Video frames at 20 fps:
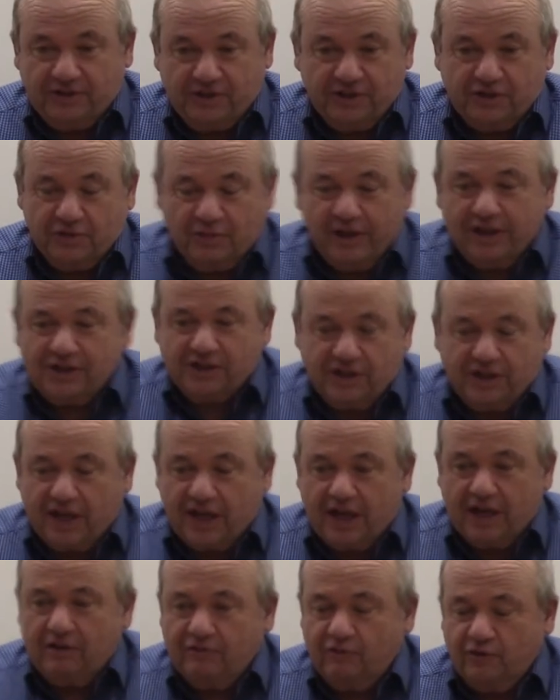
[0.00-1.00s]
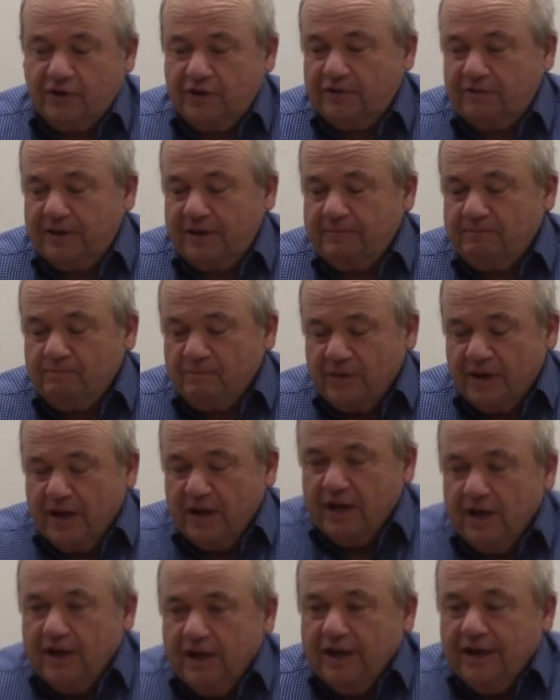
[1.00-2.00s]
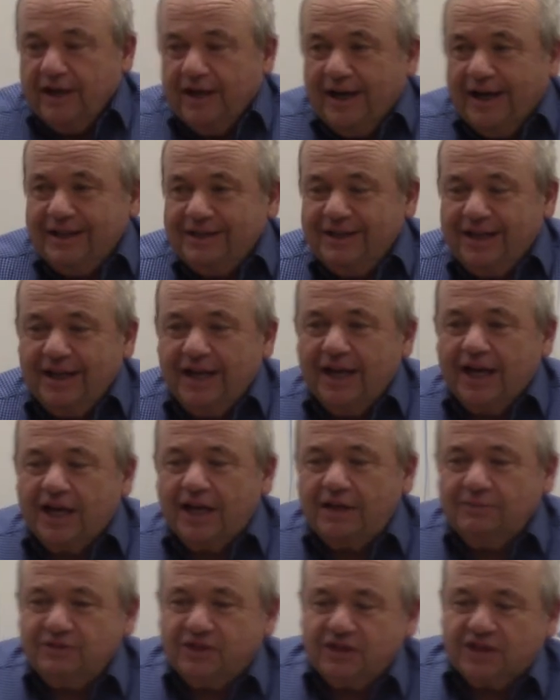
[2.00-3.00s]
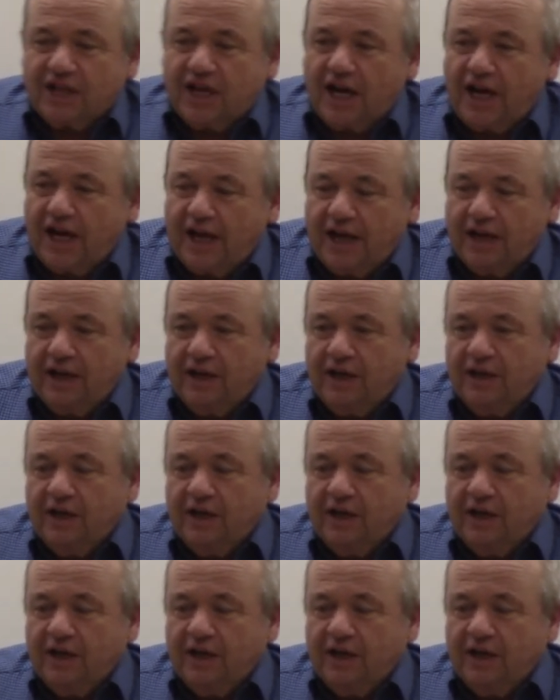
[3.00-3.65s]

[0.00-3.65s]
situation in California. And then in comes this guy